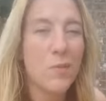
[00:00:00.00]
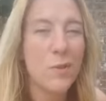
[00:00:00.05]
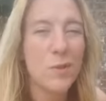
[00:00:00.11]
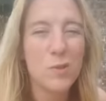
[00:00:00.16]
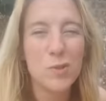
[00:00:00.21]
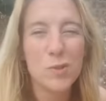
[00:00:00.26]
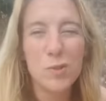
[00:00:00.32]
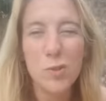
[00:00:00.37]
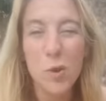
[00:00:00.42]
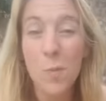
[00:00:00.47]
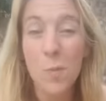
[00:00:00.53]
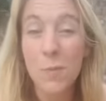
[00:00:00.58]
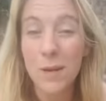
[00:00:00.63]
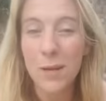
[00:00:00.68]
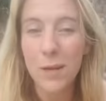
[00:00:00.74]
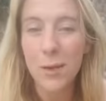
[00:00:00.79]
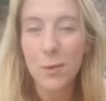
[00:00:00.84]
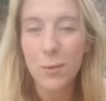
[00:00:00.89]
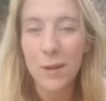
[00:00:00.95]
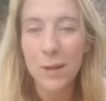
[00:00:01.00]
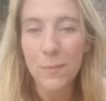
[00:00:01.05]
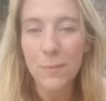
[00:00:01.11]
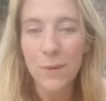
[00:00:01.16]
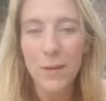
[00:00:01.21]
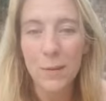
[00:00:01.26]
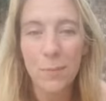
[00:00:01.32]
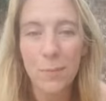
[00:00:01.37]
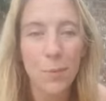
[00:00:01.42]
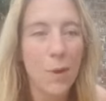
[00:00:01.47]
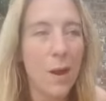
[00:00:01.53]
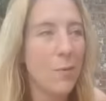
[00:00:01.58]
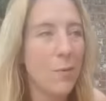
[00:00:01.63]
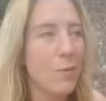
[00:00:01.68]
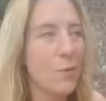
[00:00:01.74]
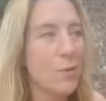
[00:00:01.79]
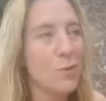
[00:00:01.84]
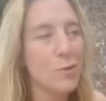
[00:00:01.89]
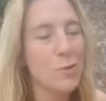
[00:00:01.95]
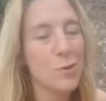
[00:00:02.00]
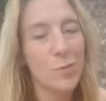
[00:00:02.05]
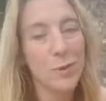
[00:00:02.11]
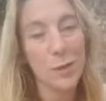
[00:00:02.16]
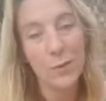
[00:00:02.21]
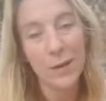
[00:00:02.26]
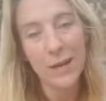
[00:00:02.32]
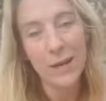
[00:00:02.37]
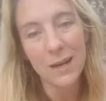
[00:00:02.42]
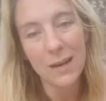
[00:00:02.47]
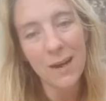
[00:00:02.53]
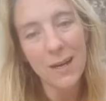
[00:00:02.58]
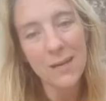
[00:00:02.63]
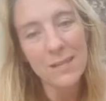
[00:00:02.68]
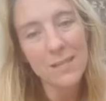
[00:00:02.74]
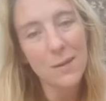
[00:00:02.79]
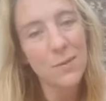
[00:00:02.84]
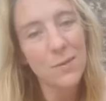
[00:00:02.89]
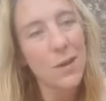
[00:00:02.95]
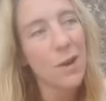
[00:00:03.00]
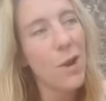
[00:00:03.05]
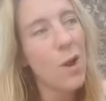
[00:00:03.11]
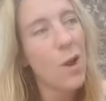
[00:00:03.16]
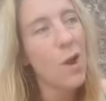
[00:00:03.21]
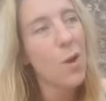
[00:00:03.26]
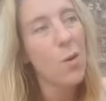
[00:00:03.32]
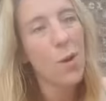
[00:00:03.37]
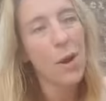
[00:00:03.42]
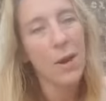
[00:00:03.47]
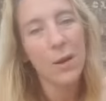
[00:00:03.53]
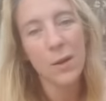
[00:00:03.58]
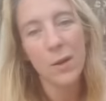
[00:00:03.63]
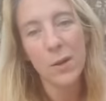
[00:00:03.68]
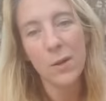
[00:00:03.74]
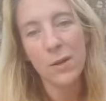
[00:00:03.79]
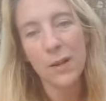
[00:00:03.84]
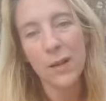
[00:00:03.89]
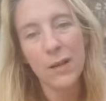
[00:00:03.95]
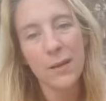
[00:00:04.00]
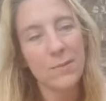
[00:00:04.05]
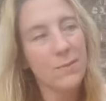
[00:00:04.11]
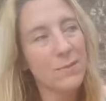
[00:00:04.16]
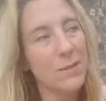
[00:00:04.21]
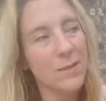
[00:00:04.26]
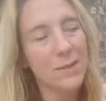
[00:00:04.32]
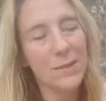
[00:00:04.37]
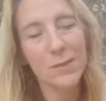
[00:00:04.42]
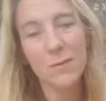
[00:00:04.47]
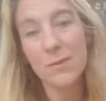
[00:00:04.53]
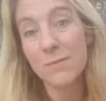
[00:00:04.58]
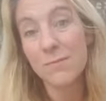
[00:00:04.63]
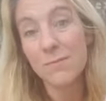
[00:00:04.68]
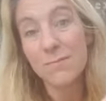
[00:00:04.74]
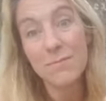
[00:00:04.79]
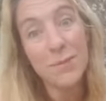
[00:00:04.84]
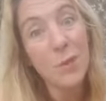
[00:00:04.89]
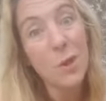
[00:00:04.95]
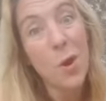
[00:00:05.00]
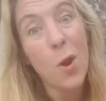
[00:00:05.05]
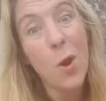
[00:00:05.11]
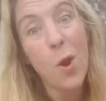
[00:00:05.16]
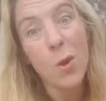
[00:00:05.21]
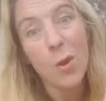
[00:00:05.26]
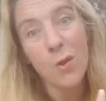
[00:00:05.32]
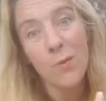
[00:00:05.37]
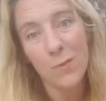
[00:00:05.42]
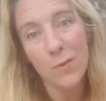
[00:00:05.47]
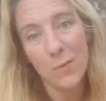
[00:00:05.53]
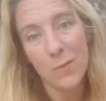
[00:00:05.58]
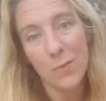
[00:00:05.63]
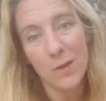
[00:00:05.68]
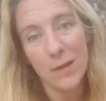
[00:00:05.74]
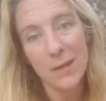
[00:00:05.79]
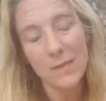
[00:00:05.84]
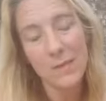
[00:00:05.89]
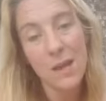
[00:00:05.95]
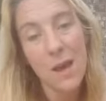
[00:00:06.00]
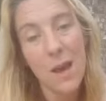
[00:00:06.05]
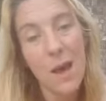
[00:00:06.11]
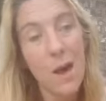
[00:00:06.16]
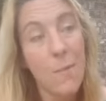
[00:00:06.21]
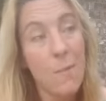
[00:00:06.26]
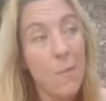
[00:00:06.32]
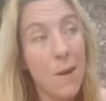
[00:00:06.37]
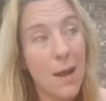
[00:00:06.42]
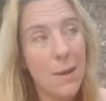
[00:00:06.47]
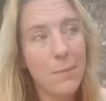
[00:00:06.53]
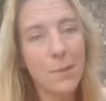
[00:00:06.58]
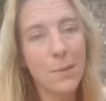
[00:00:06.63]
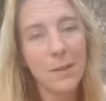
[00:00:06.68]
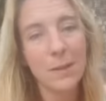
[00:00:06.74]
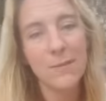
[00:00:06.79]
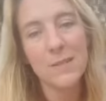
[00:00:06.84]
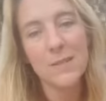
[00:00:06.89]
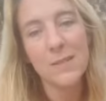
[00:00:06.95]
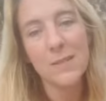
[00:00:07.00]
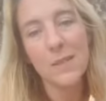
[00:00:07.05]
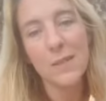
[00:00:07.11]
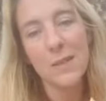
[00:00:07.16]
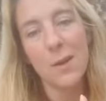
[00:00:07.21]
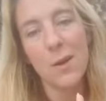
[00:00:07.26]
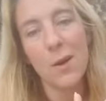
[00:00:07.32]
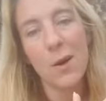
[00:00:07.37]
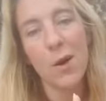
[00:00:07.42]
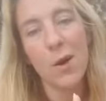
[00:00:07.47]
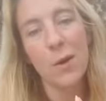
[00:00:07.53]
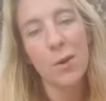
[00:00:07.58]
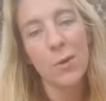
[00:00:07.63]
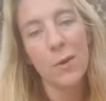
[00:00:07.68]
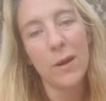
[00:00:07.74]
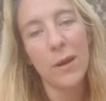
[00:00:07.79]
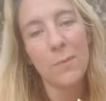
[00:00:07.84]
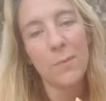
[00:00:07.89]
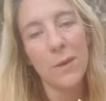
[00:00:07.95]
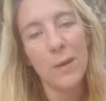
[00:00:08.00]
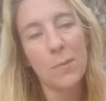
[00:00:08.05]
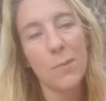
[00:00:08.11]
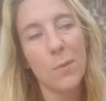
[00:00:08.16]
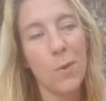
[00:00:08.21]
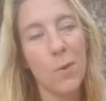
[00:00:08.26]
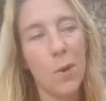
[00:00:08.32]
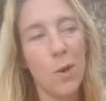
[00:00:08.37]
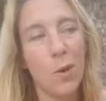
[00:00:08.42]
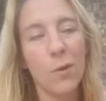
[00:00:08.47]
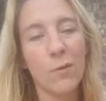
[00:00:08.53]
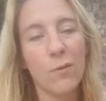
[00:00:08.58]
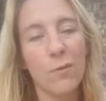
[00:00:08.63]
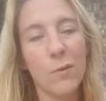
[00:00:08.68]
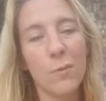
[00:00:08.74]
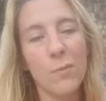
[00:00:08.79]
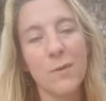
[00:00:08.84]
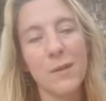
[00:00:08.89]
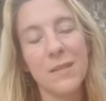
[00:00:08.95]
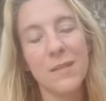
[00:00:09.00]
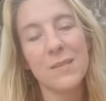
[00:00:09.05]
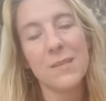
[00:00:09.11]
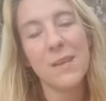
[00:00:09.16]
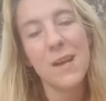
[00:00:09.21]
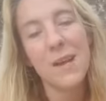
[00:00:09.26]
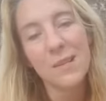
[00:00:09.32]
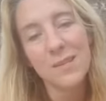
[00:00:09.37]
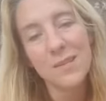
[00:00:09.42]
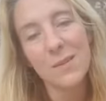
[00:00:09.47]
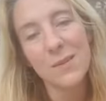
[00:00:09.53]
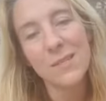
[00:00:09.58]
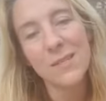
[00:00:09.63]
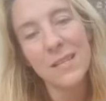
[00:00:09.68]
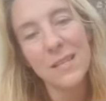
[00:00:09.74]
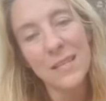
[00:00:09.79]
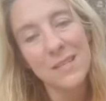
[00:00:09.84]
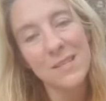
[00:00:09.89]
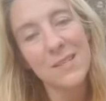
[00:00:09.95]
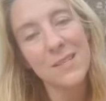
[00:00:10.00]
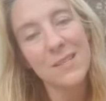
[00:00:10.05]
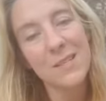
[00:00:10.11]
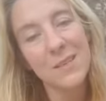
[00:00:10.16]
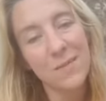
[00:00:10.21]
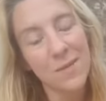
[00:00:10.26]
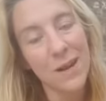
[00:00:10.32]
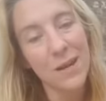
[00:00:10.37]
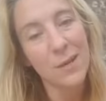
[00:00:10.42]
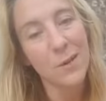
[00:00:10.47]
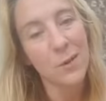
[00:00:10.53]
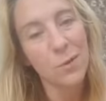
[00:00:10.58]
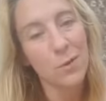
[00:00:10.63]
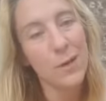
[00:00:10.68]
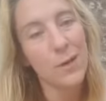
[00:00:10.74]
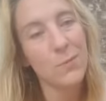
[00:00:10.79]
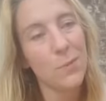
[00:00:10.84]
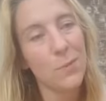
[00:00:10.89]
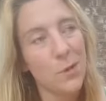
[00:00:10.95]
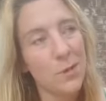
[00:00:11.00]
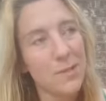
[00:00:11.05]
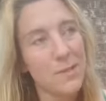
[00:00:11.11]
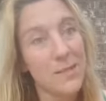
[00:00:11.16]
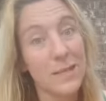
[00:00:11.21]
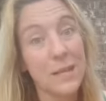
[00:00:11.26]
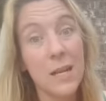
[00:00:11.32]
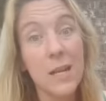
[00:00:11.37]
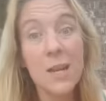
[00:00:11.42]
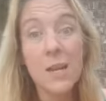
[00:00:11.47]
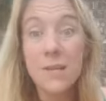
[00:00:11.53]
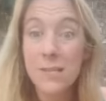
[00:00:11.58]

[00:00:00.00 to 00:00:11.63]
There's so many great people out there. There's so many great guys out there. Well, you know, like they're all over the place. My belief is that there are great people all over the place. So it's easy to find a great person.